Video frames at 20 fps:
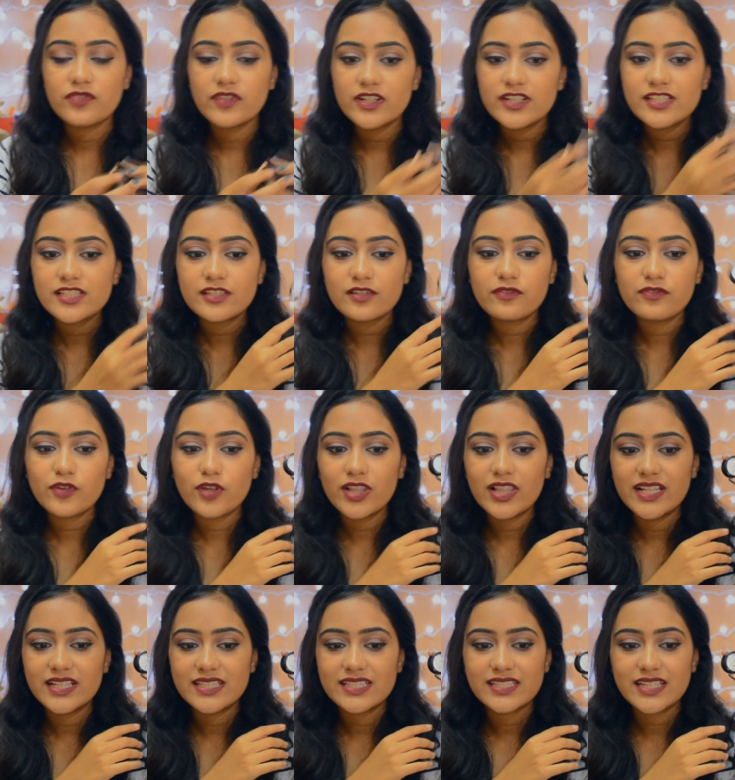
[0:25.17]
first of all
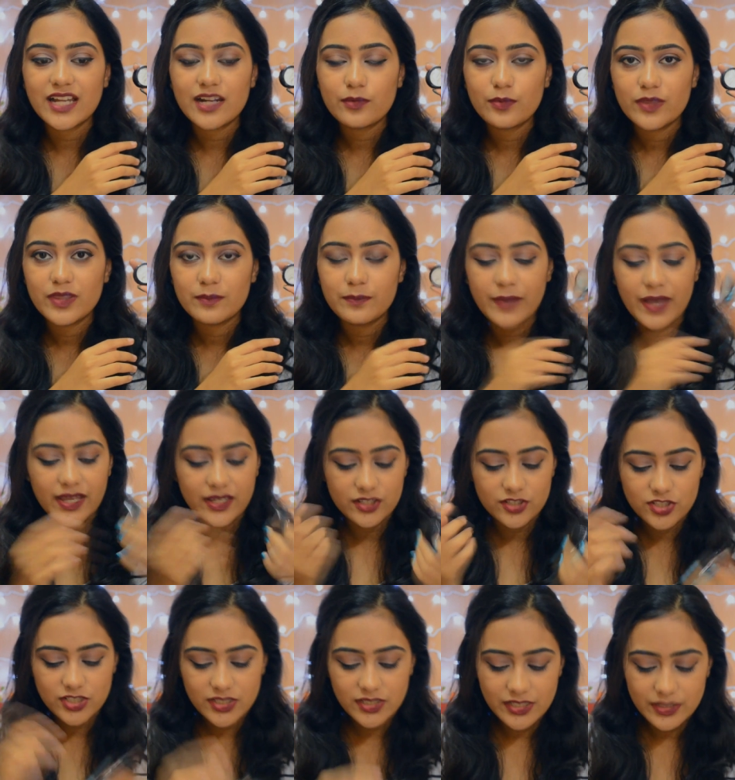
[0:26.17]
let's start with the
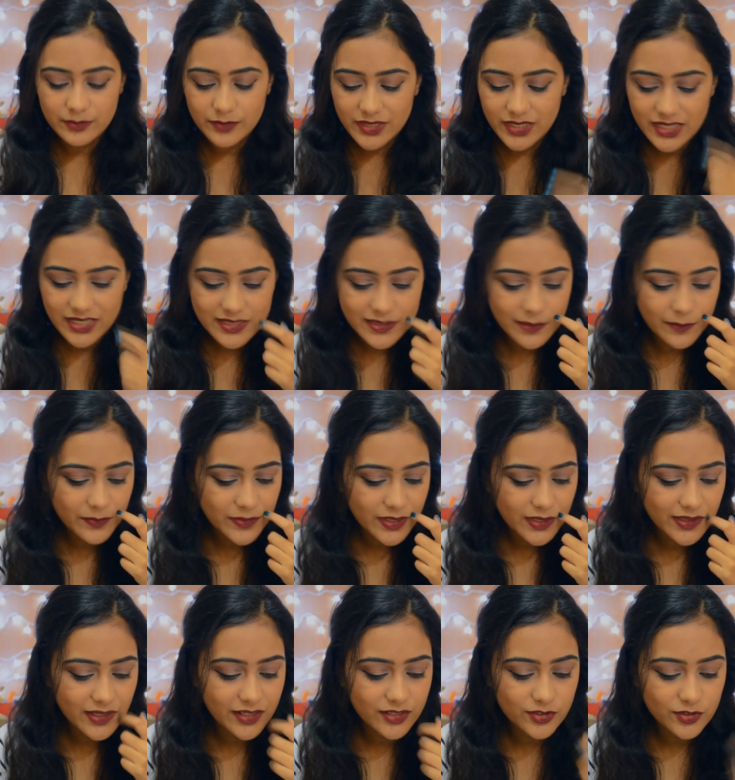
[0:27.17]
packaging let me take
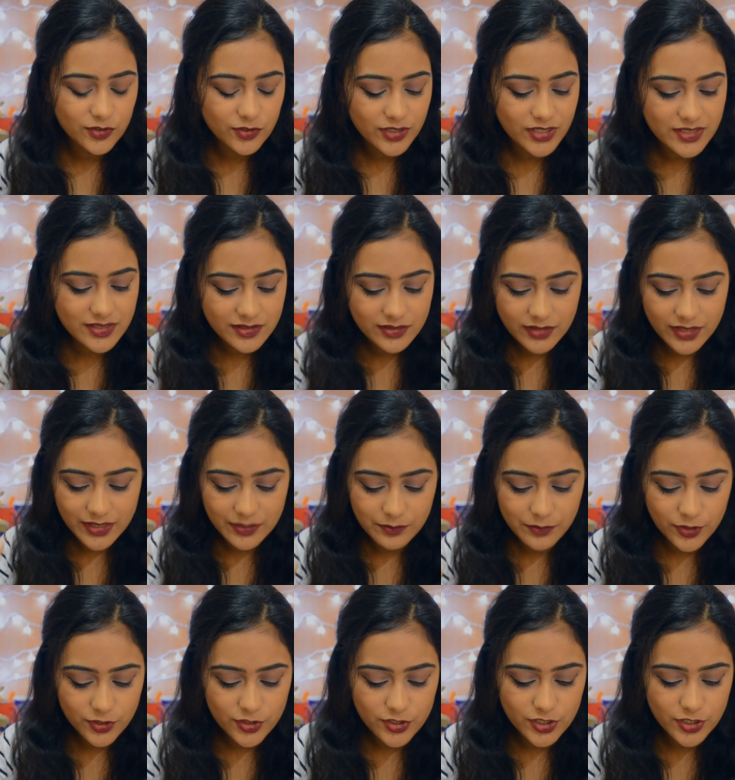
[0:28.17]
something that you know doesn't get
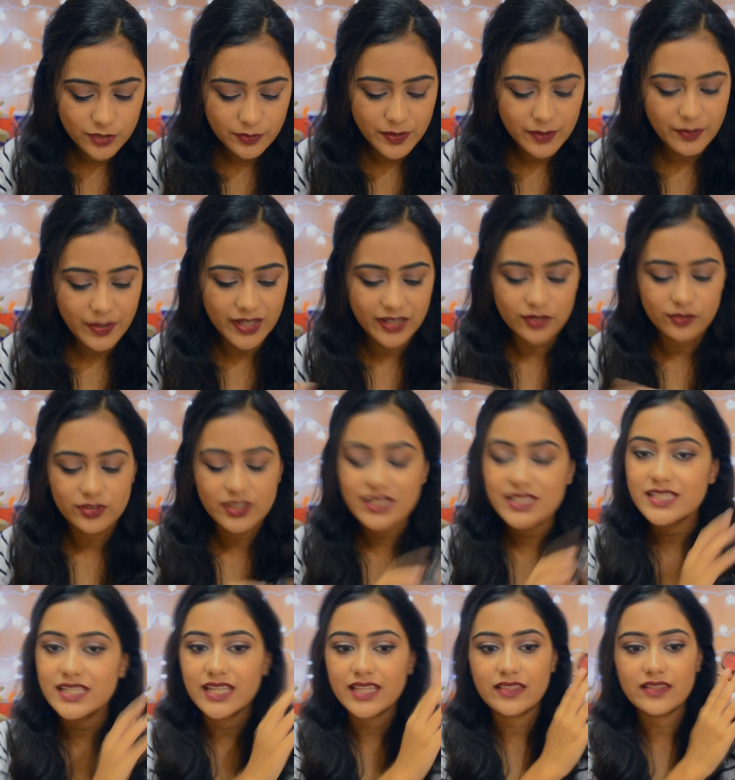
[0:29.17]
merged into my background
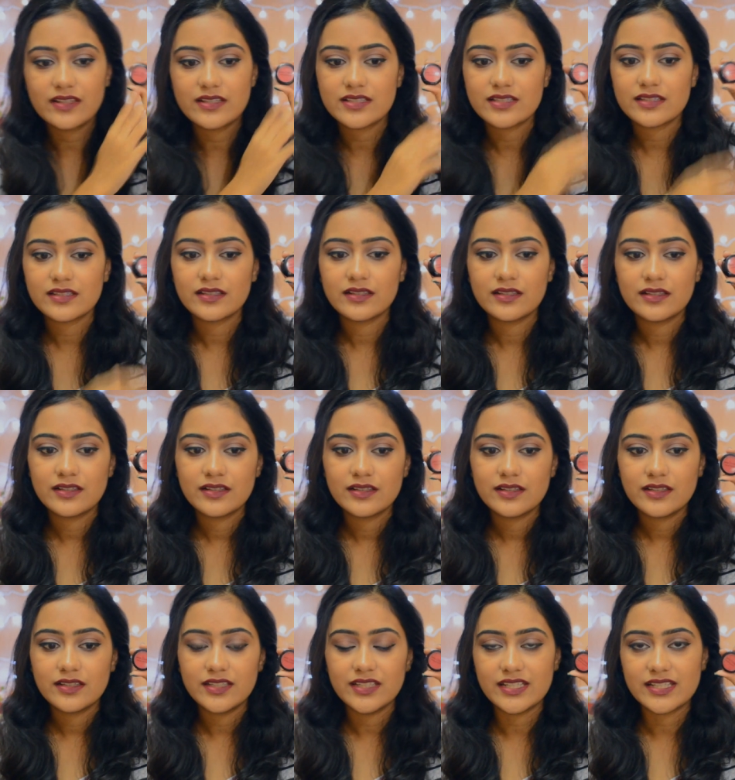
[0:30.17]
let's take this
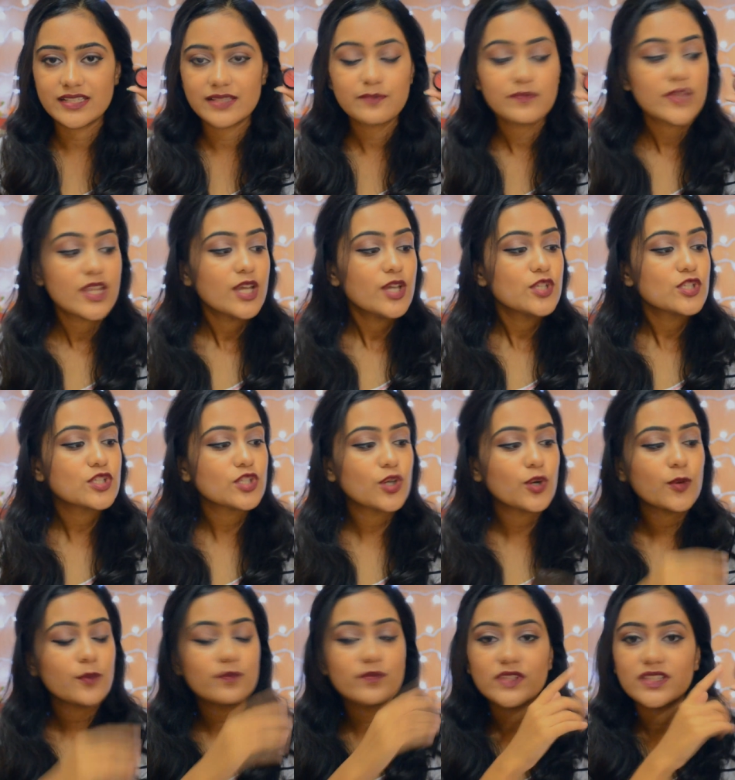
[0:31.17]
yes
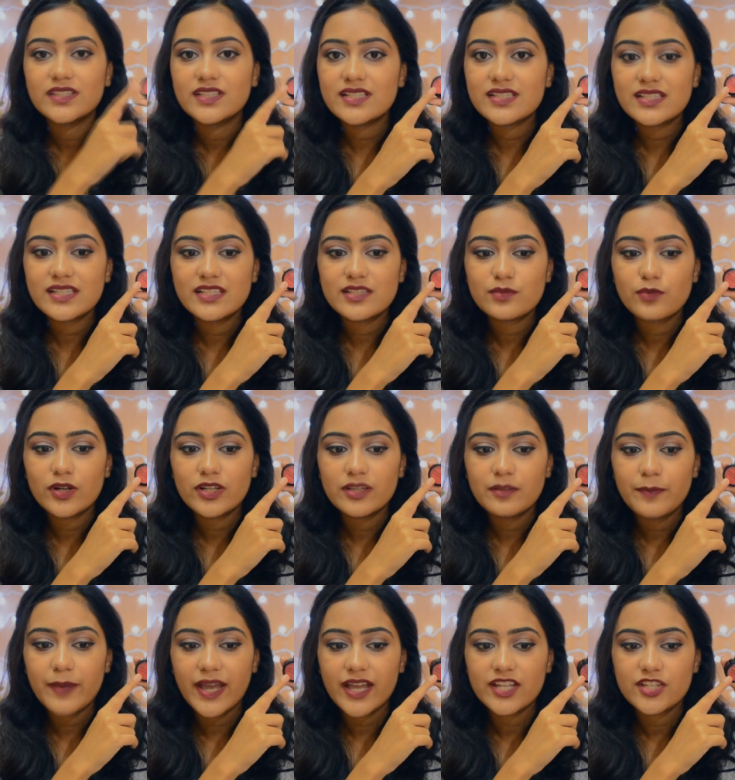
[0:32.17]
so this is what
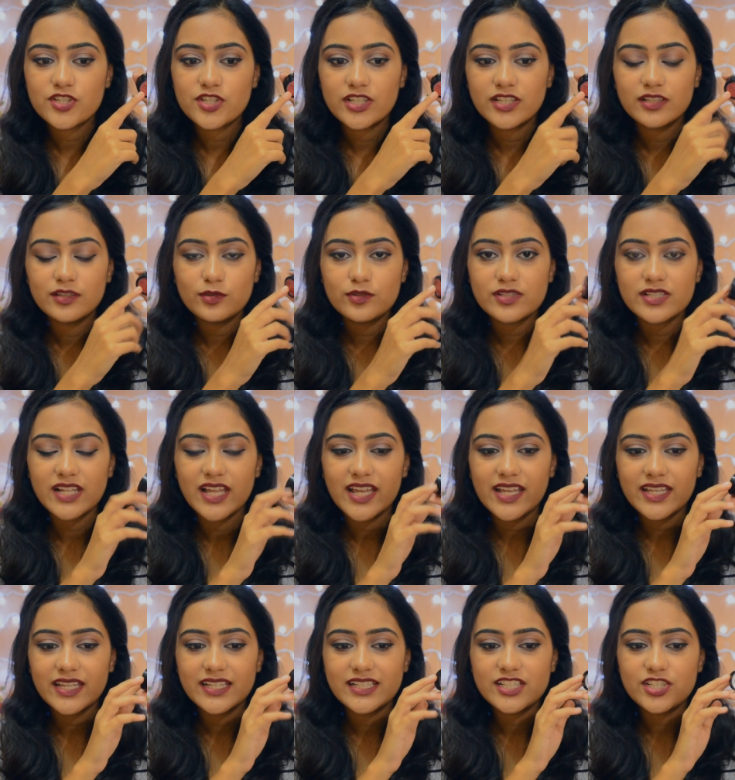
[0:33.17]
the packaging looks
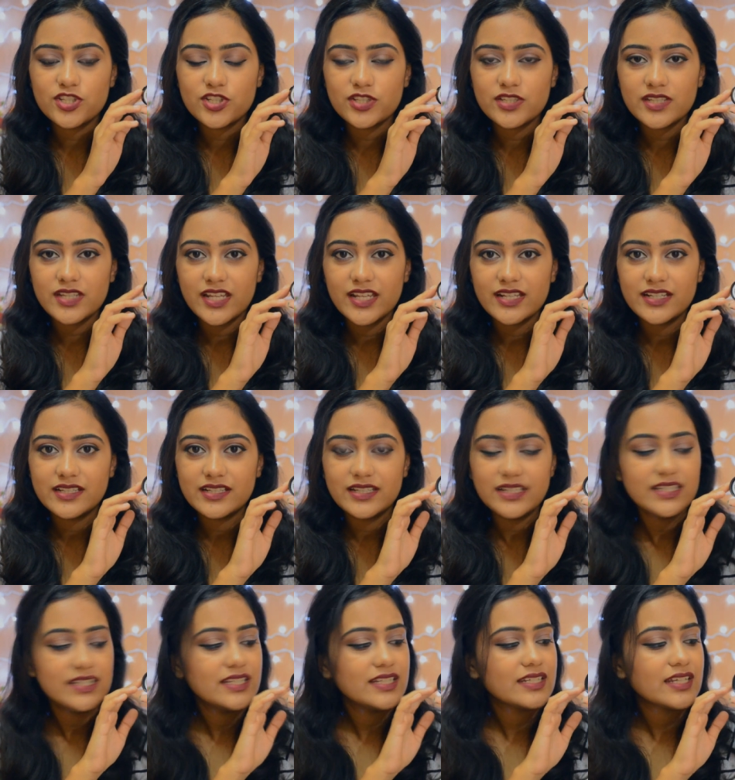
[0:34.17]
like it's just a
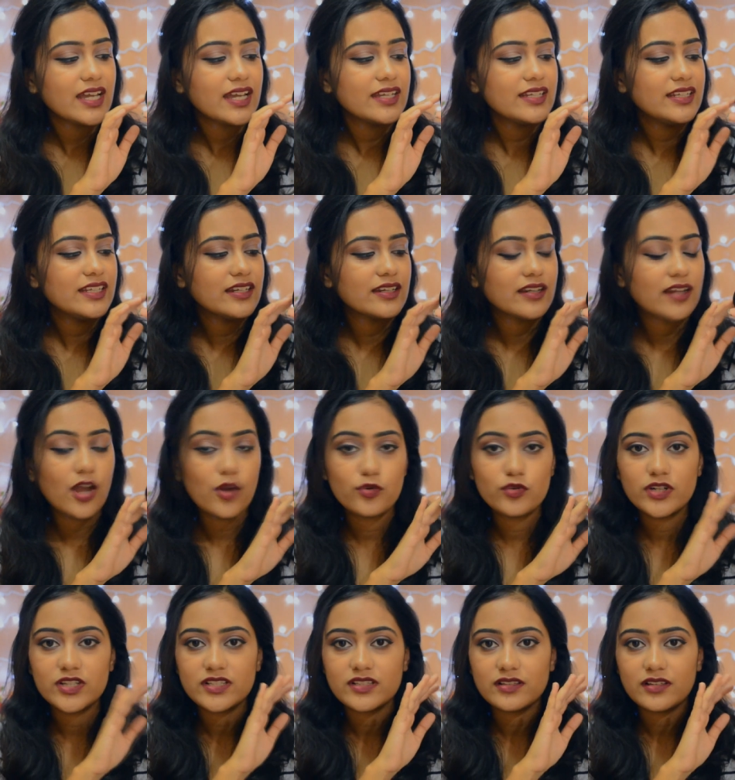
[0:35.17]
teeny tiny
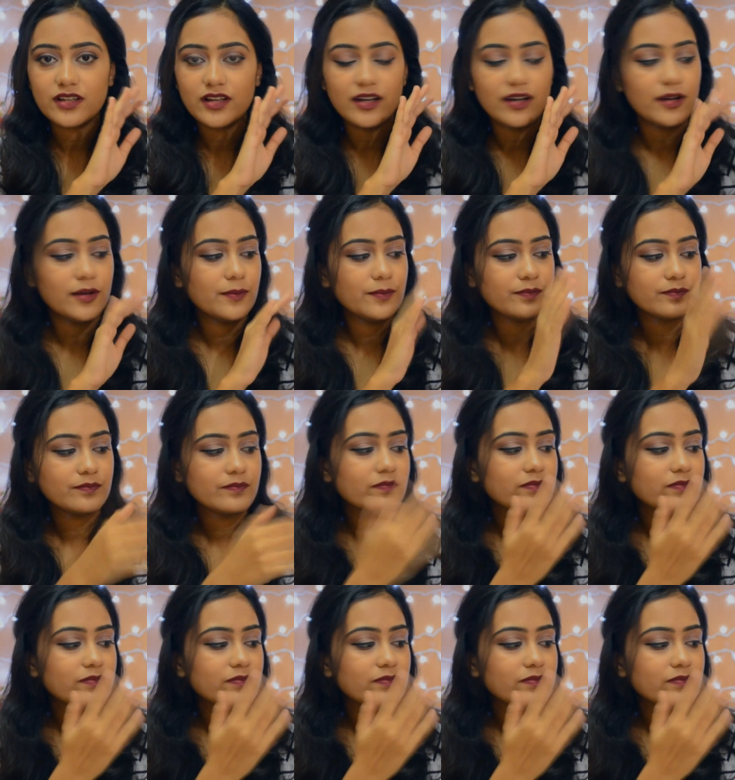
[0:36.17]
round um,